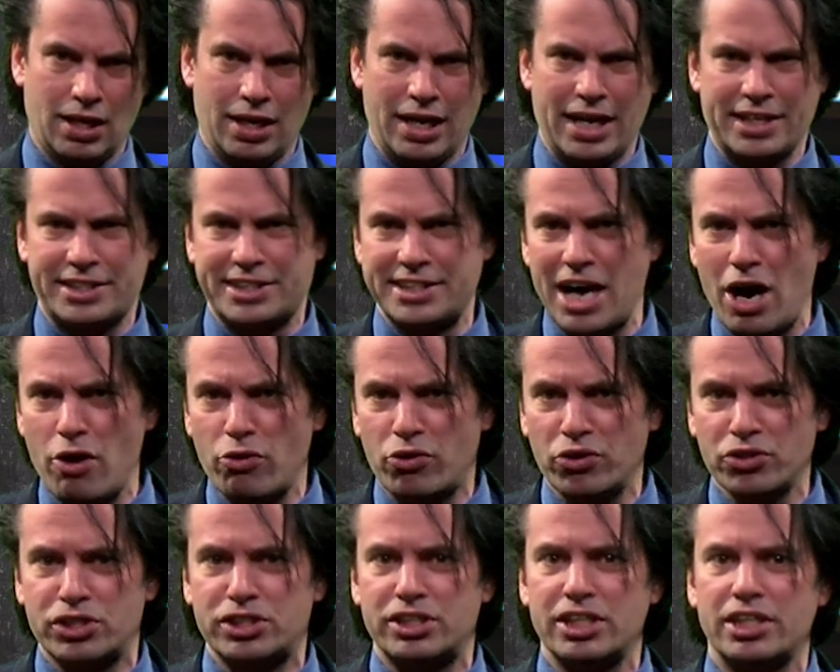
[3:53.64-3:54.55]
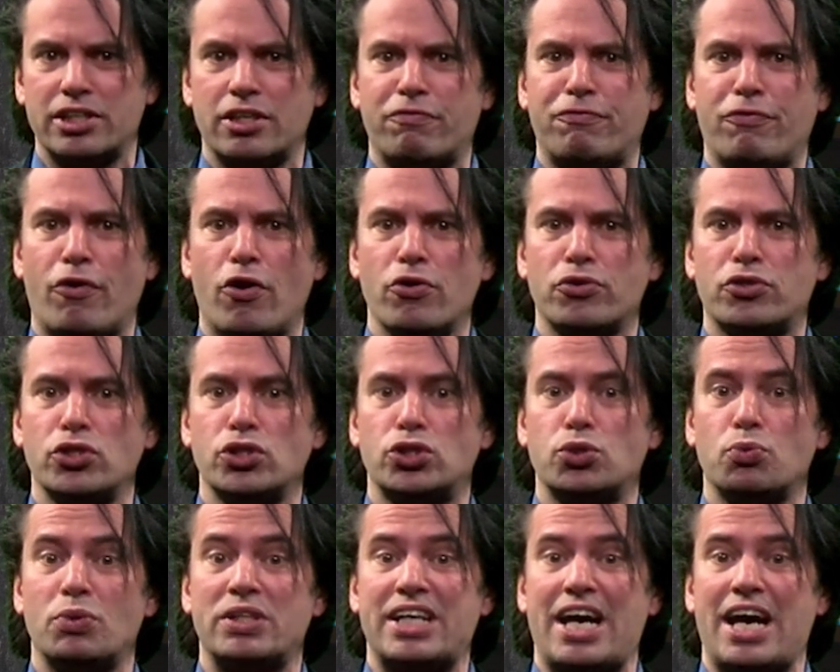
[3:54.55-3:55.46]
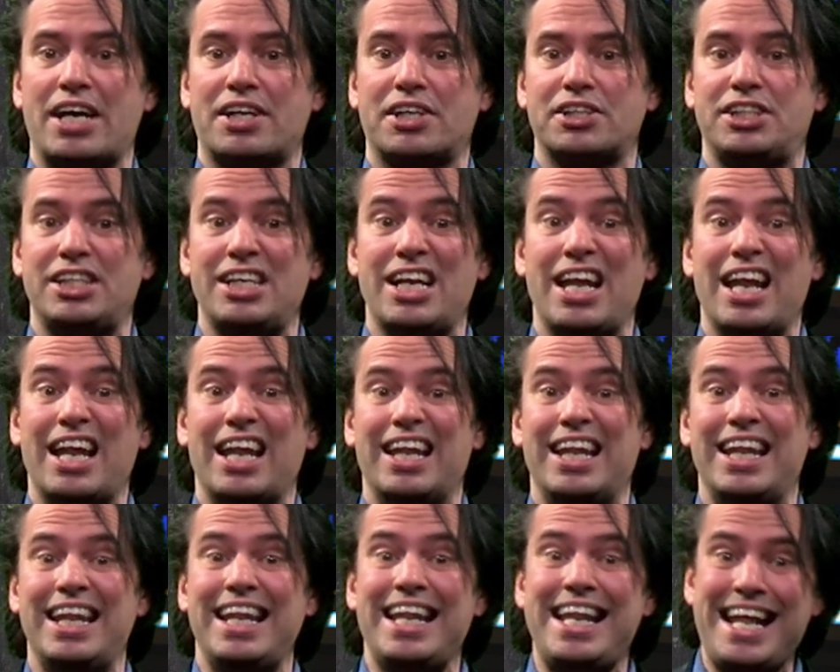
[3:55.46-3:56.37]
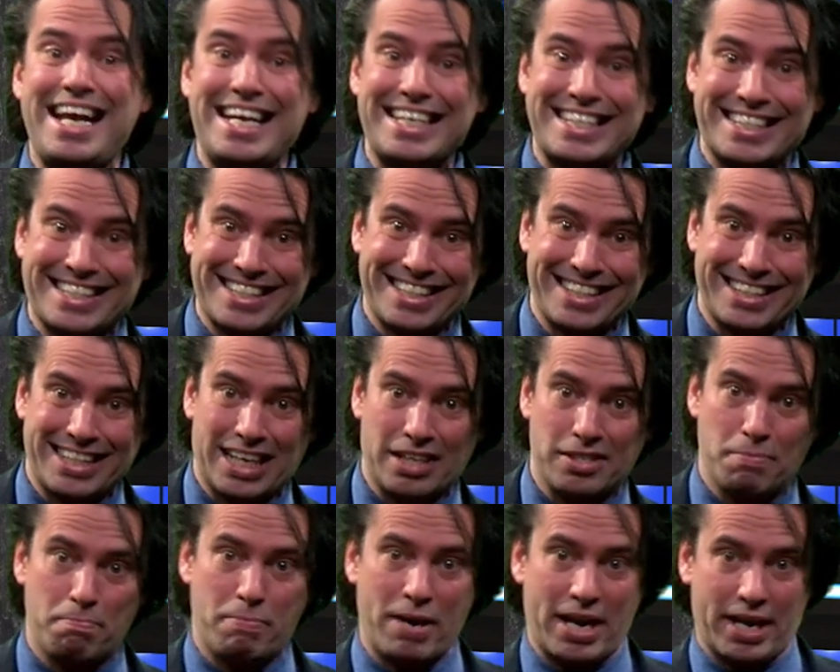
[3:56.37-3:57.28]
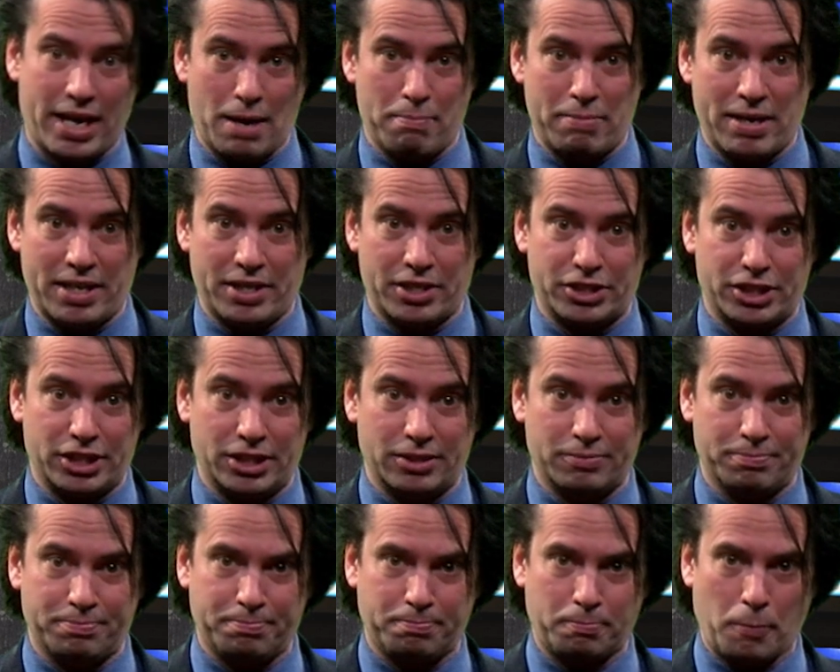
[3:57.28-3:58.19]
Let's now consider photons with energy less than the bandgap energy.